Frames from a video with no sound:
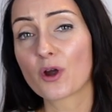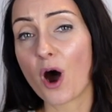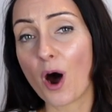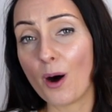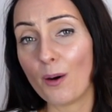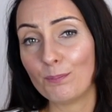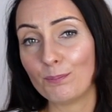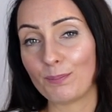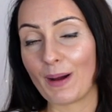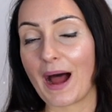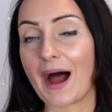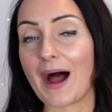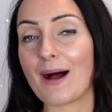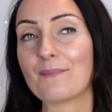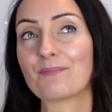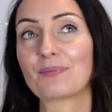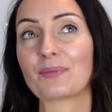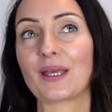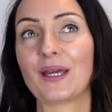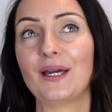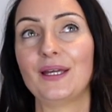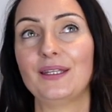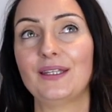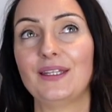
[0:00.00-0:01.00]
combat
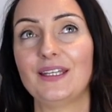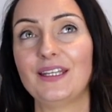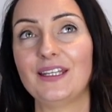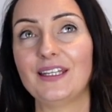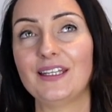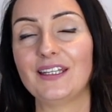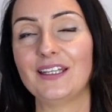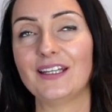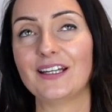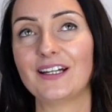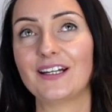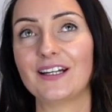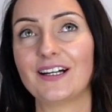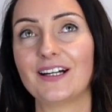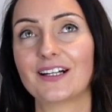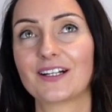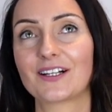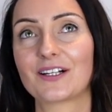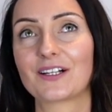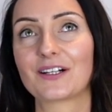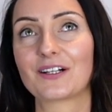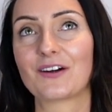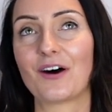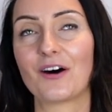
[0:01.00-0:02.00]
the
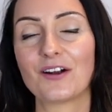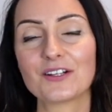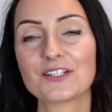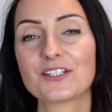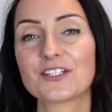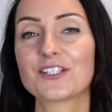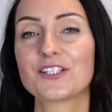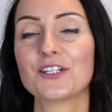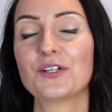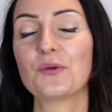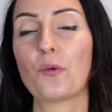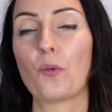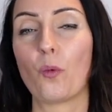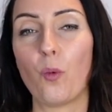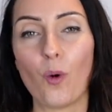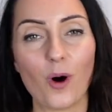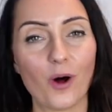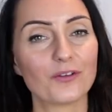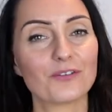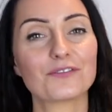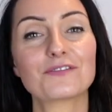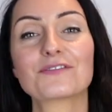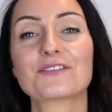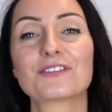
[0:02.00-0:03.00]
constant
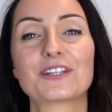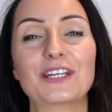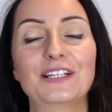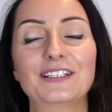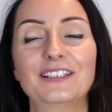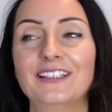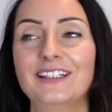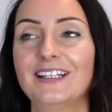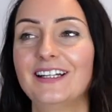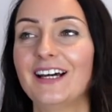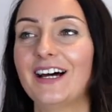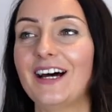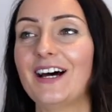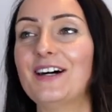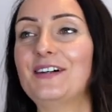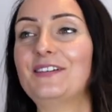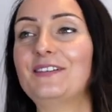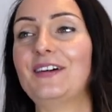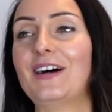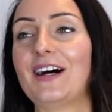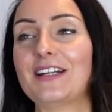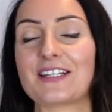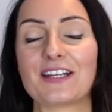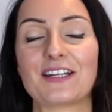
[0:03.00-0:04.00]
want,
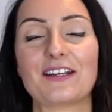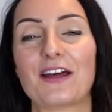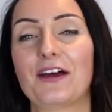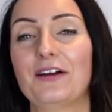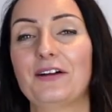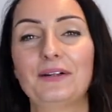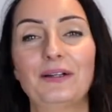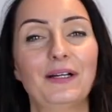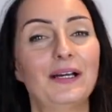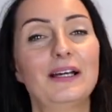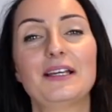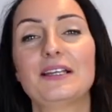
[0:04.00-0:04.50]
I don't know,